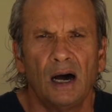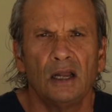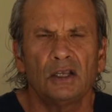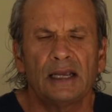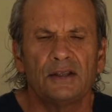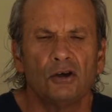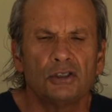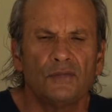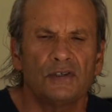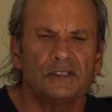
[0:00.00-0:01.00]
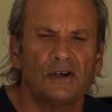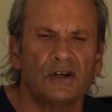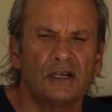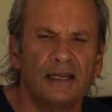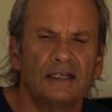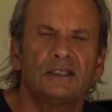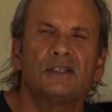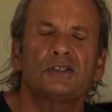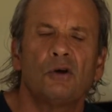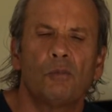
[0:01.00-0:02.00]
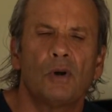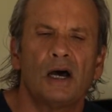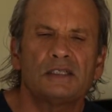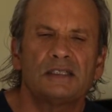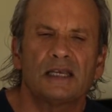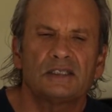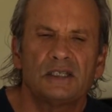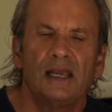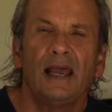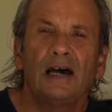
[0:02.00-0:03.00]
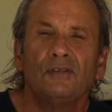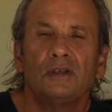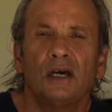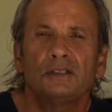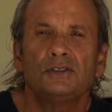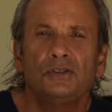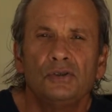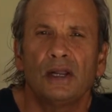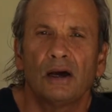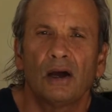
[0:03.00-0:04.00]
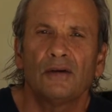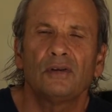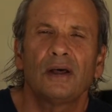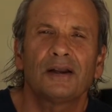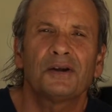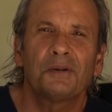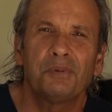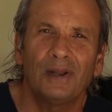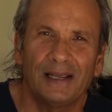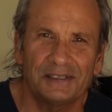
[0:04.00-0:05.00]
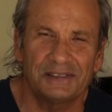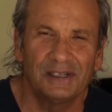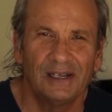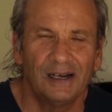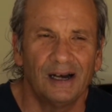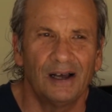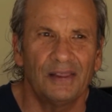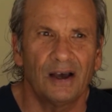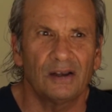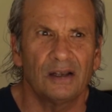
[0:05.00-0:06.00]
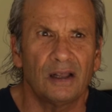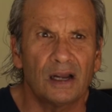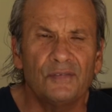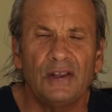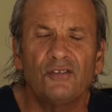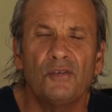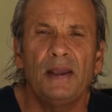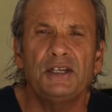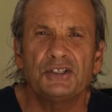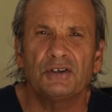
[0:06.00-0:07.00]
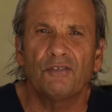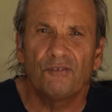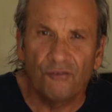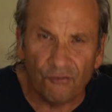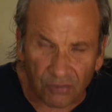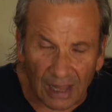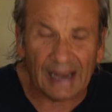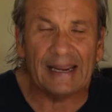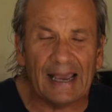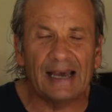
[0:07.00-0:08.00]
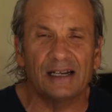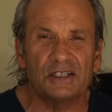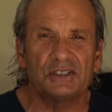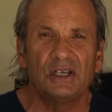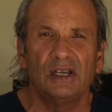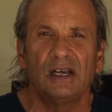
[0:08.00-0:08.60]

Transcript: Look, at those of us that are connected to this whole process have a lot to do now. I have a lot on our plates. A lot of information flying at us.